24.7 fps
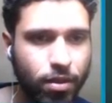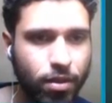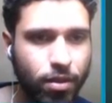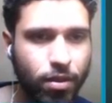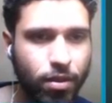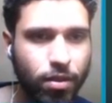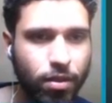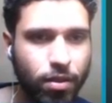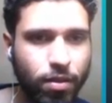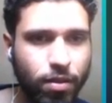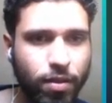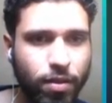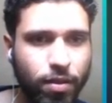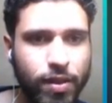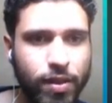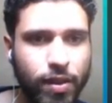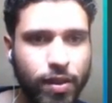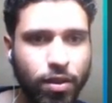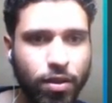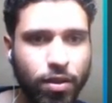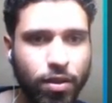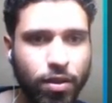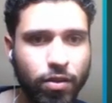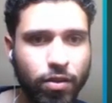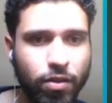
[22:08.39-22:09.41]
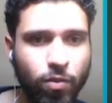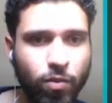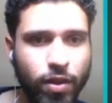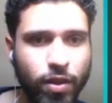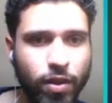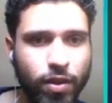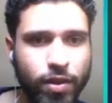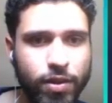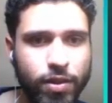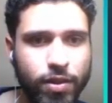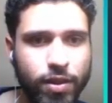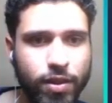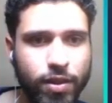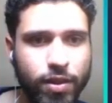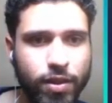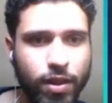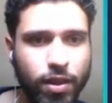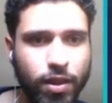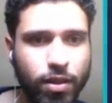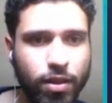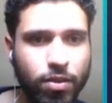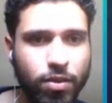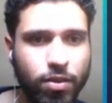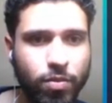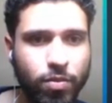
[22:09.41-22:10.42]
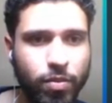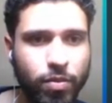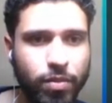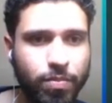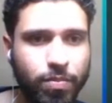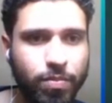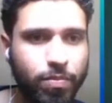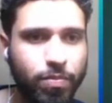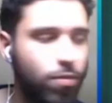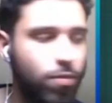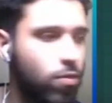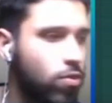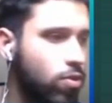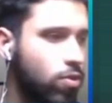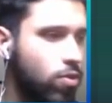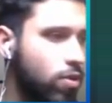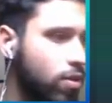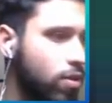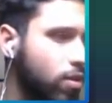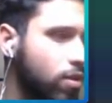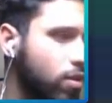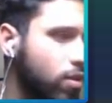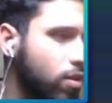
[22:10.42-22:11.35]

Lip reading: This is another one. This is a little bit more.